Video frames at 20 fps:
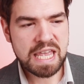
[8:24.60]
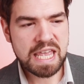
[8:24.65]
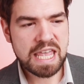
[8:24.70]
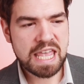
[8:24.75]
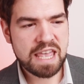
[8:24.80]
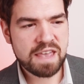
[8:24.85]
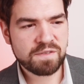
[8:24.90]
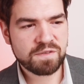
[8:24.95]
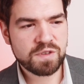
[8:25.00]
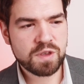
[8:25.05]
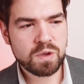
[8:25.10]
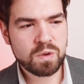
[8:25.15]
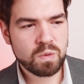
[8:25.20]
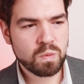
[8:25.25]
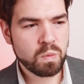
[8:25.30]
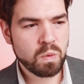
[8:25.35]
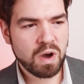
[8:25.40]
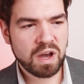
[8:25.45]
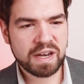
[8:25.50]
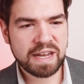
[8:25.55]
if you
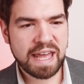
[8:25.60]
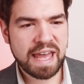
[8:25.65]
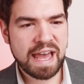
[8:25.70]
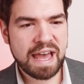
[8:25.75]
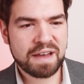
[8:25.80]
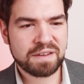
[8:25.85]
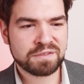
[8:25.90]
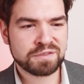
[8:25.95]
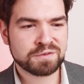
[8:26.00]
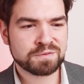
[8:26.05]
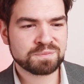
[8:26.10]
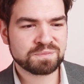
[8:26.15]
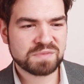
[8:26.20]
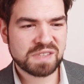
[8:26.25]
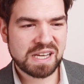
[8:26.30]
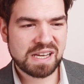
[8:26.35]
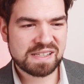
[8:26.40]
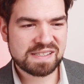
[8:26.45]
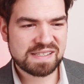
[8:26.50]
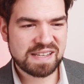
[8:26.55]
want to have
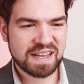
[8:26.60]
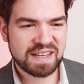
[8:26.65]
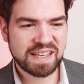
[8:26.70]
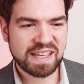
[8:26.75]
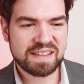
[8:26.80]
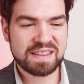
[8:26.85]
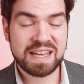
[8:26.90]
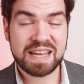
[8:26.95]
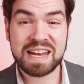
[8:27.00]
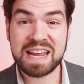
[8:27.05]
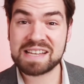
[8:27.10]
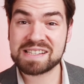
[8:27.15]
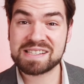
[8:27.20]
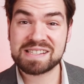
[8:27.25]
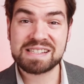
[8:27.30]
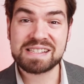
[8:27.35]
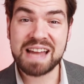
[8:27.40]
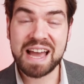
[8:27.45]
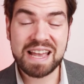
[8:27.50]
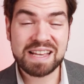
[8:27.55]
a sake that has a
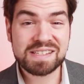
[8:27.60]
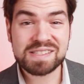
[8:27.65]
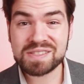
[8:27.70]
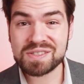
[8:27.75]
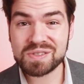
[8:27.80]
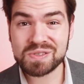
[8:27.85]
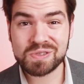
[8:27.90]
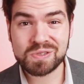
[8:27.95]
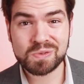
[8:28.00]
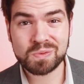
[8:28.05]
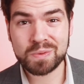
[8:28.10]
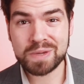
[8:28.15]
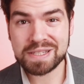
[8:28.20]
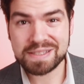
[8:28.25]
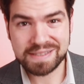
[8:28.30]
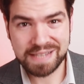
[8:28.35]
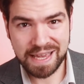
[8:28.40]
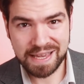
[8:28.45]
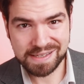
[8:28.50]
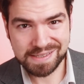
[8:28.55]
nice,
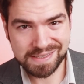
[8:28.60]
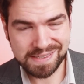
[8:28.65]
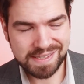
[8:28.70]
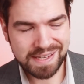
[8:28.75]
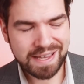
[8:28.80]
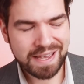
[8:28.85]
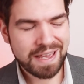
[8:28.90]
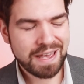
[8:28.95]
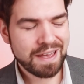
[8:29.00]
sweet taste,